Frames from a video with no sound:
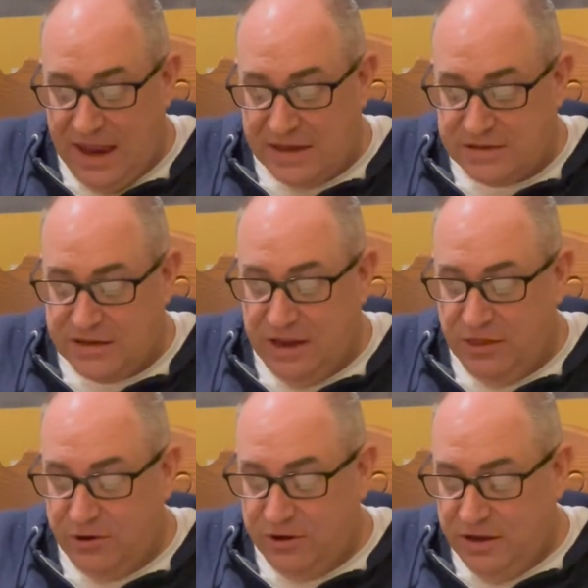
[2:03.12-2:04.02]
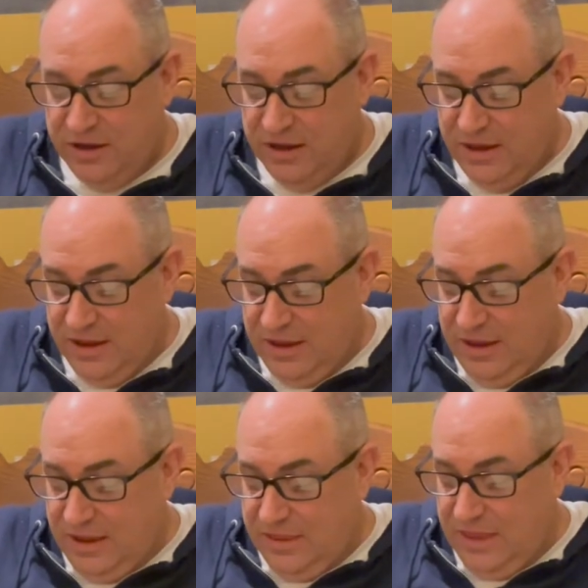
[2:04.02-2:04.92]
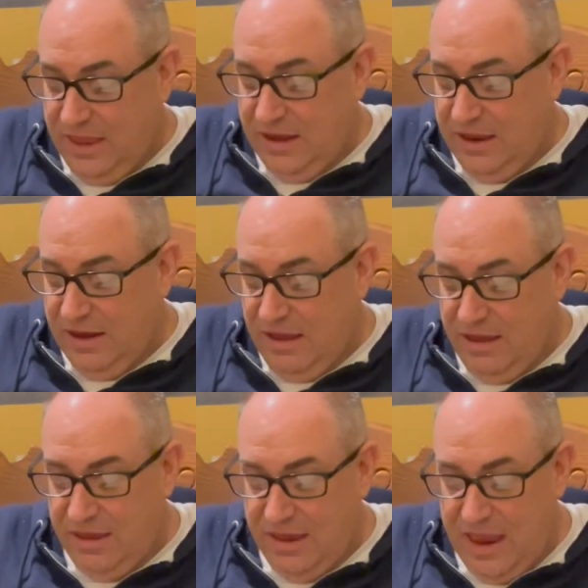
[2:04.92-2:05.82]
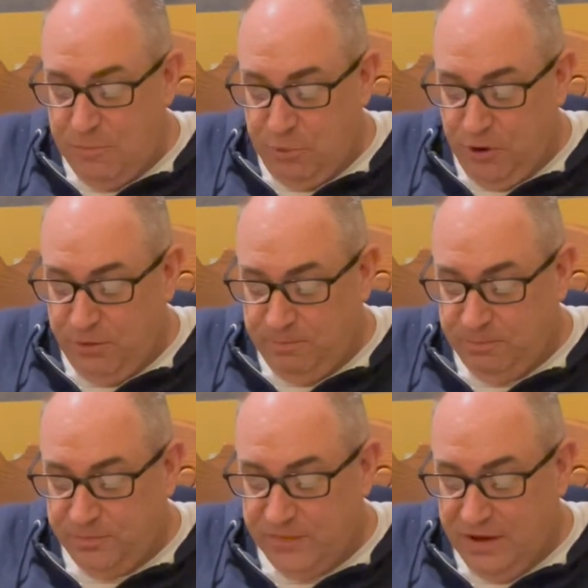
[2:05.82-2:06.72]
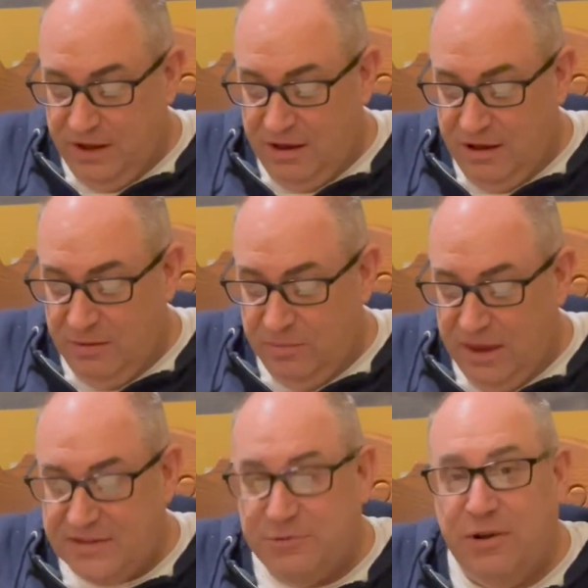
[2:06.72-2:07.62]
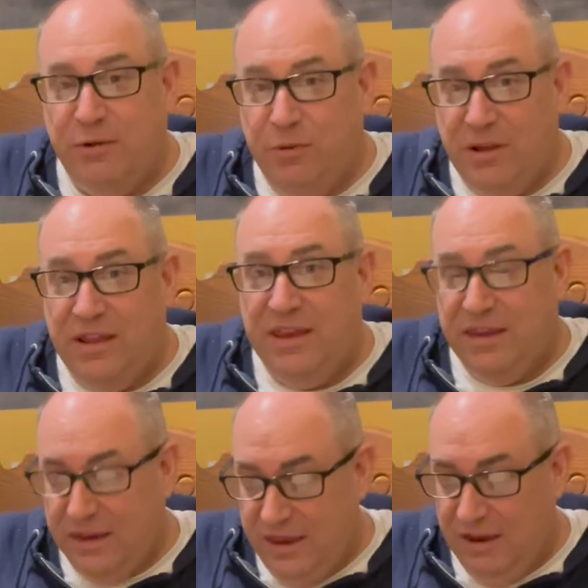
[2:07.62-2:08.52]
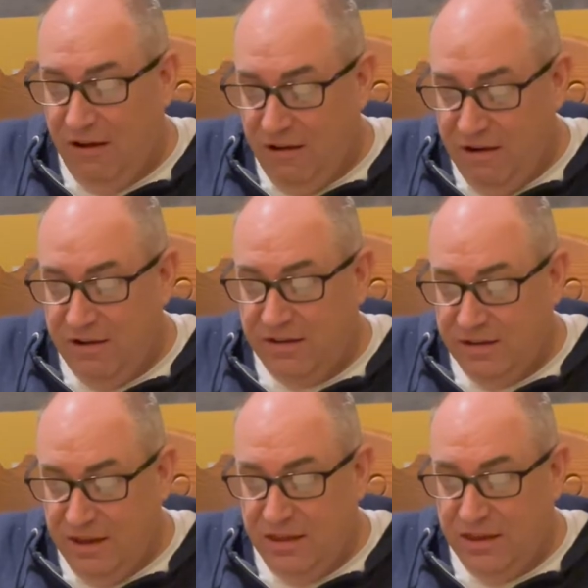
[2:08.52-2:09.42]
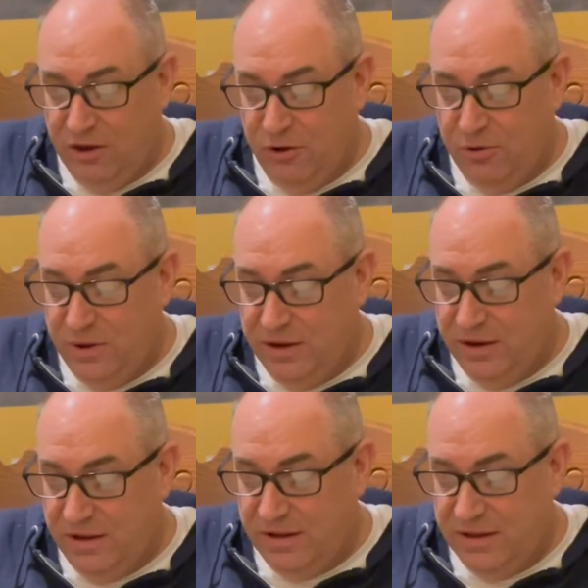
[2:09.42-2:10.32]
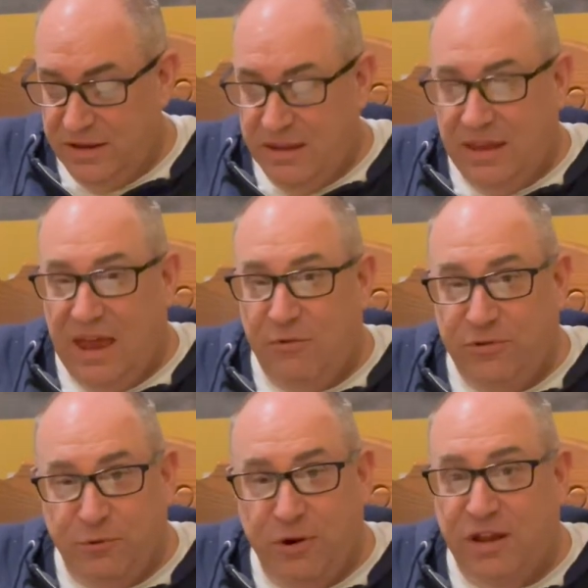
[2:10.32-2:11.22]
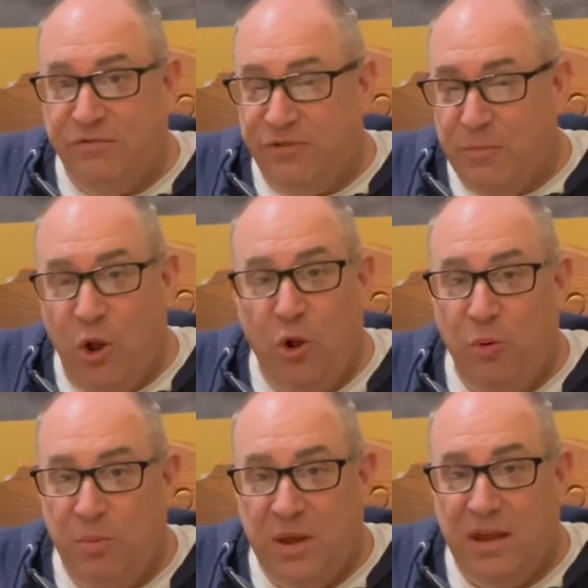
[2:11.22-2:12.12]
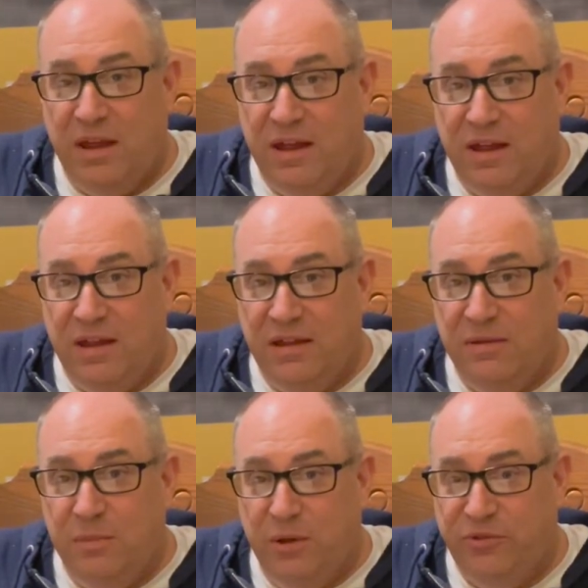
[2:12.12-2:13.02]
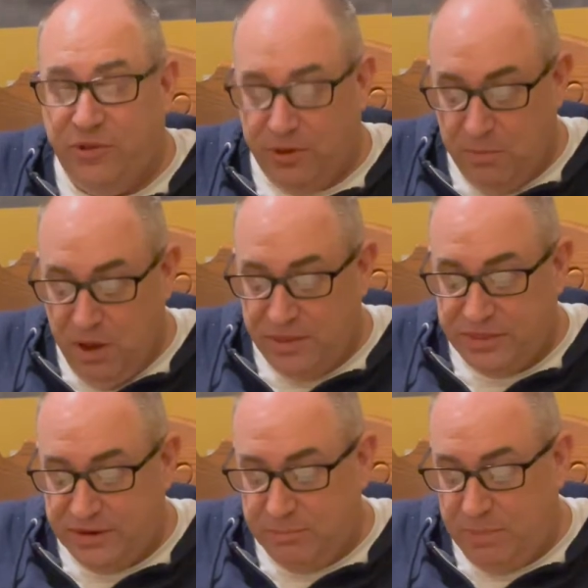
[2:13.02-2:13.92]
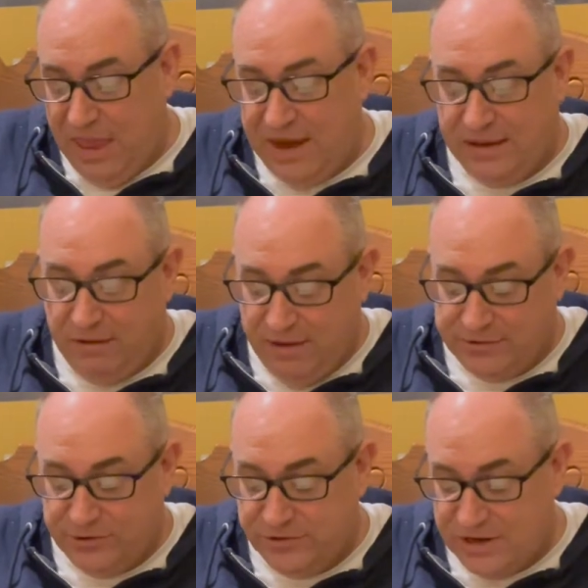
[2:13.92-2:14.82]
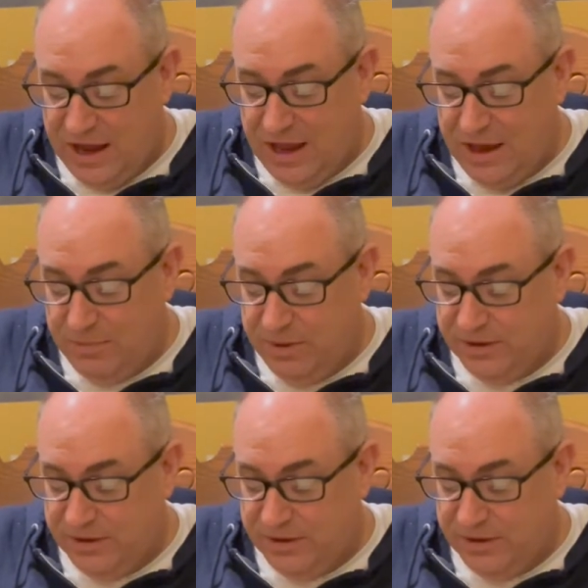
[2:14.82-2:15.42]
together. Then in April, that's when it really hit hard, and I was working from home most of the month, and Patty lost her job, and